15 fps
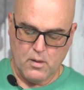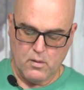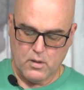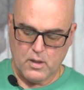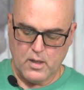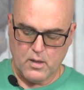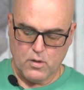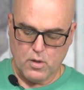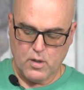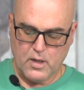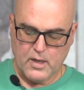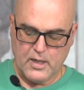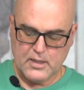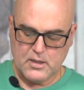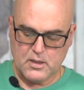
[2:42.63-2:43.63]
Okay, we'll
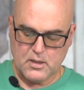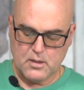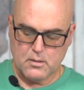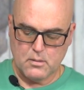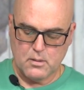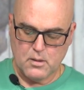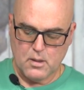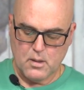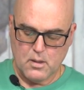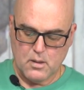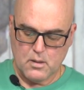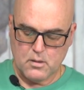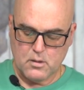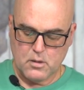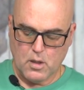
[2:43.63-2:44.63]
turn it nice and
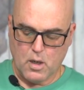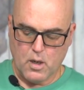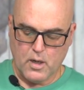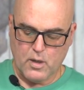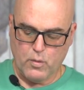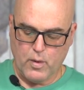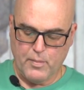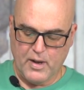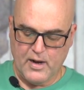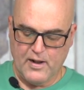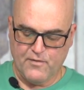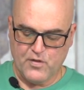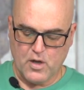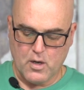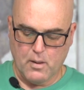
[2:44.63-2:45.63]
dark. We
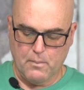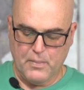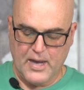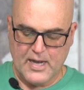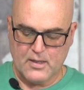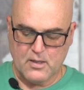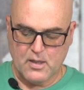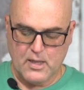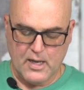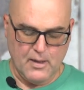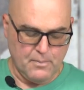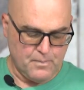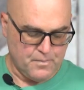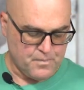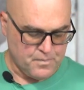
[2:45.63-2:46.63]
might have to come back to
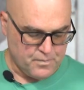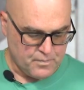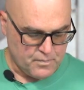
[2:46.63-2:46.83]
that.